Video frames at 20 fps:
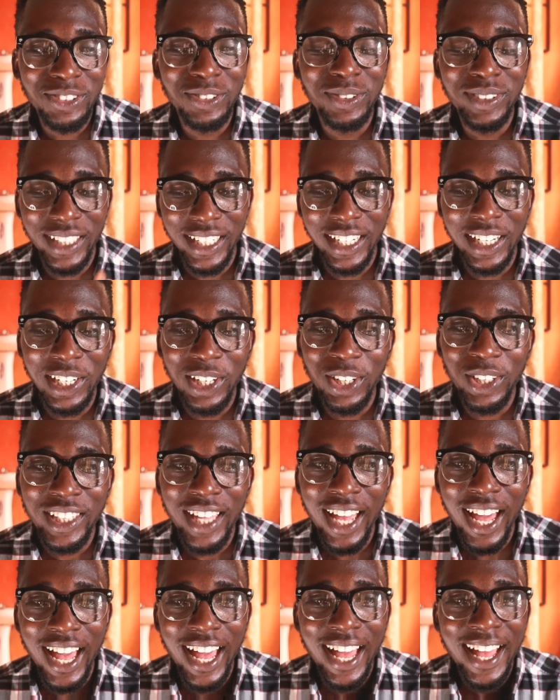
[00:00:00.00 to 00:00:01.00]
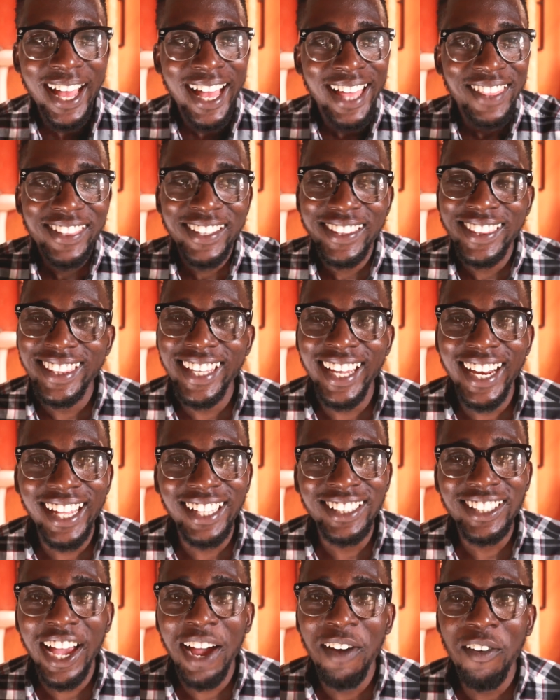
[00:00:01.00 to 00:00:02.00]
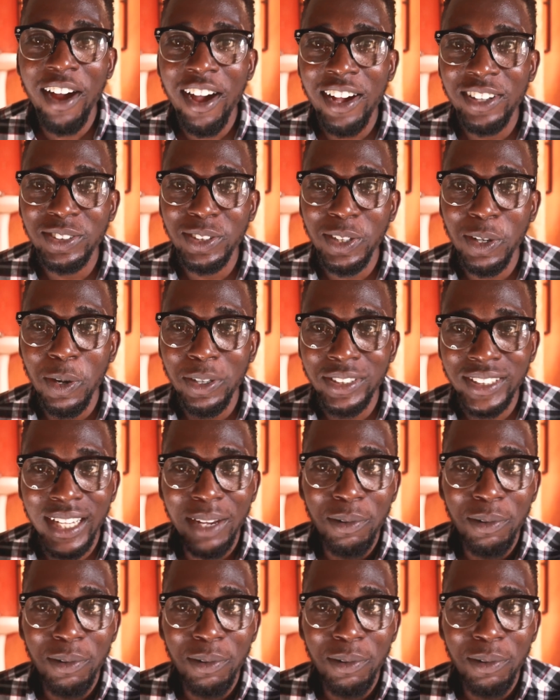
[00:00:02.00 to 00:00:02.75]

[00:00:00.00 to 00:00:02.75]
to declutter the things around us,